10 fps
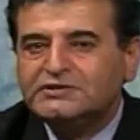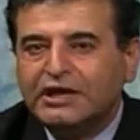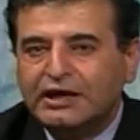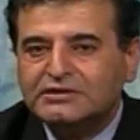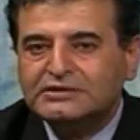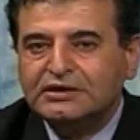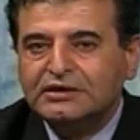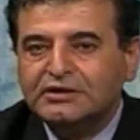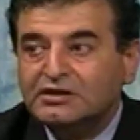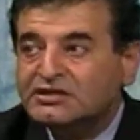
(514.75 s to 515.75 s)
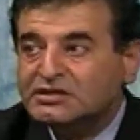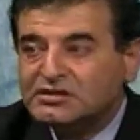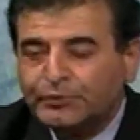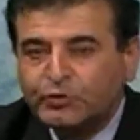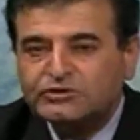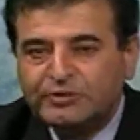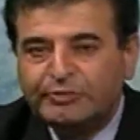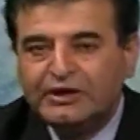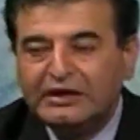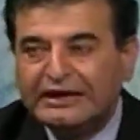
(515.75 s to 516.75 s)
This is supposed to be
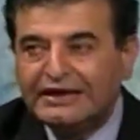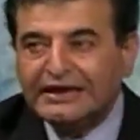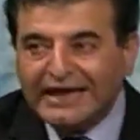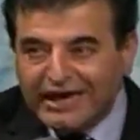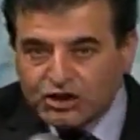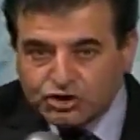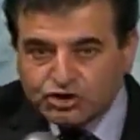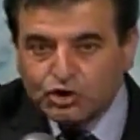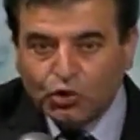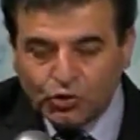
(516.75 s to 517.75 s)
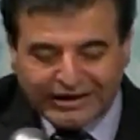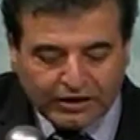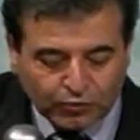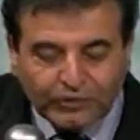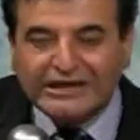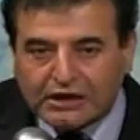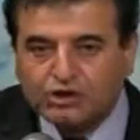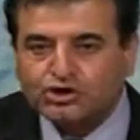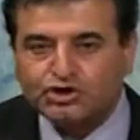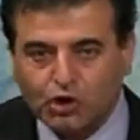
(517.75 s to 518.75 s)
a show, a real show,
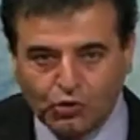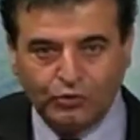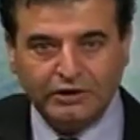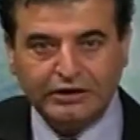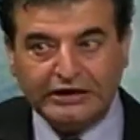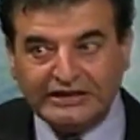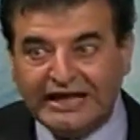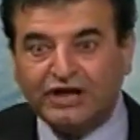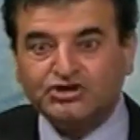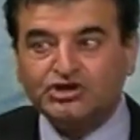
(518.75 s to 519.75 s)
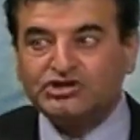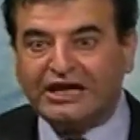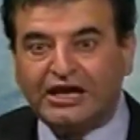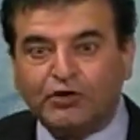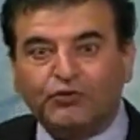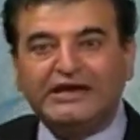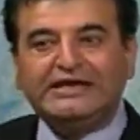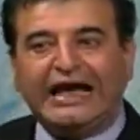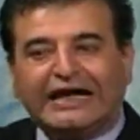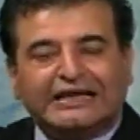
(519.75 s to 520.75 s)
not just a reality
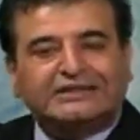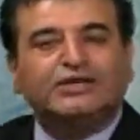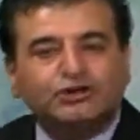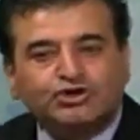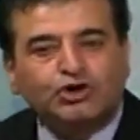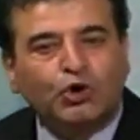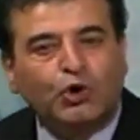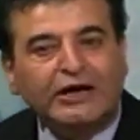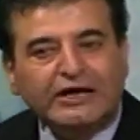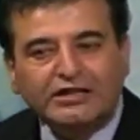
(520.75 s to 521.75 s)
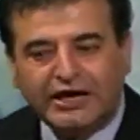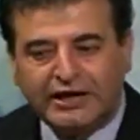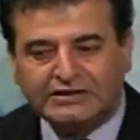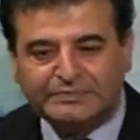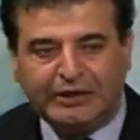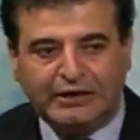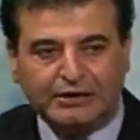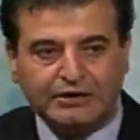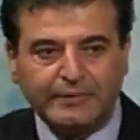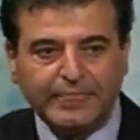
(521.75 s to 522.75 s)
show that is being
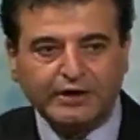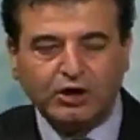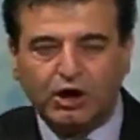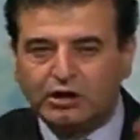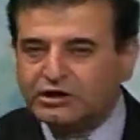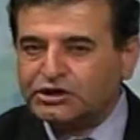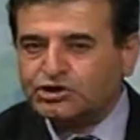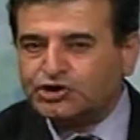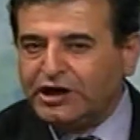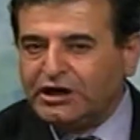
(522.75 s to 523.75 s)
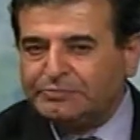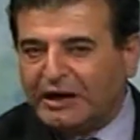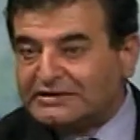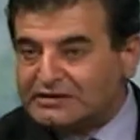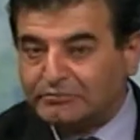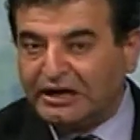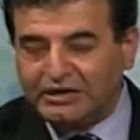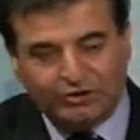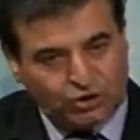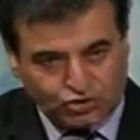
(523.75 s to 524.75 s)
orchestrated by somebody, because all
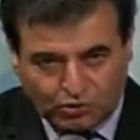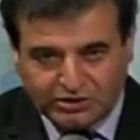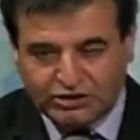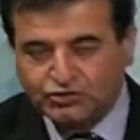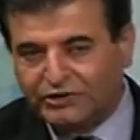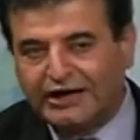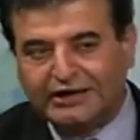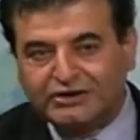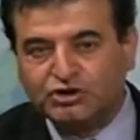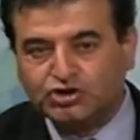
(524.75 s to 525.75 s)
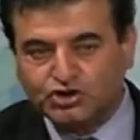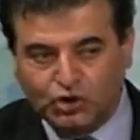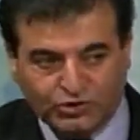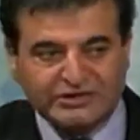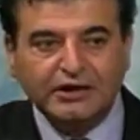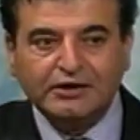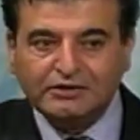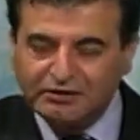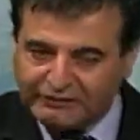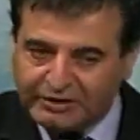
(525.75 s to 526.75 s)
these reality shows, they're very much,
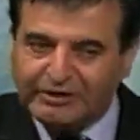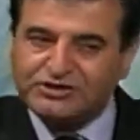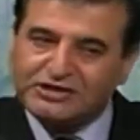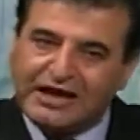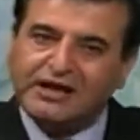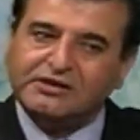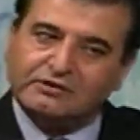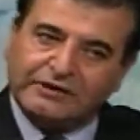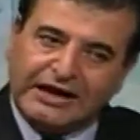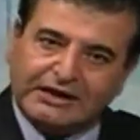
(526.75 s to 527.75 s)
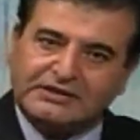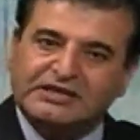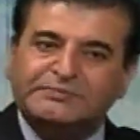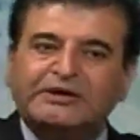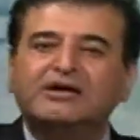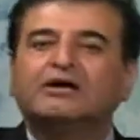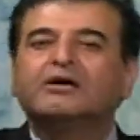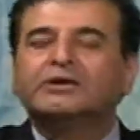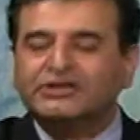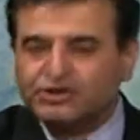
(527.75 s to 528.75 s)
yeah, they're realities, but they are orchestrated.